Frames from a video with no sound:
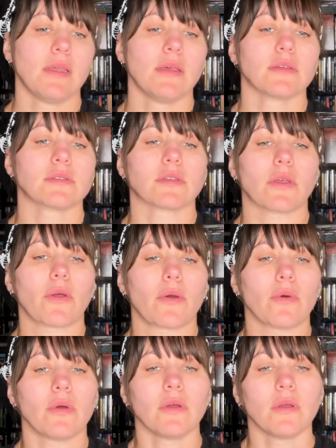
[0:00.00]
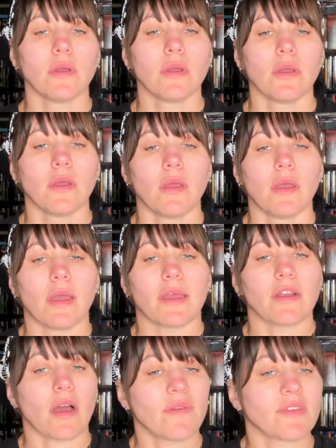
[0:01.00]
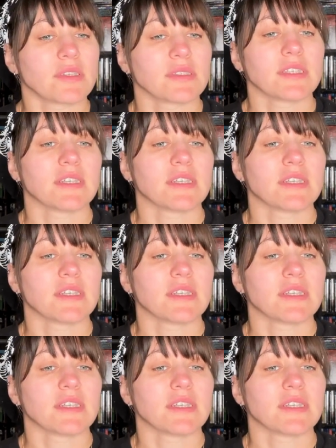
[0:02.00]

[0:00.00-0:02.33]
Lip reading: So, and obviously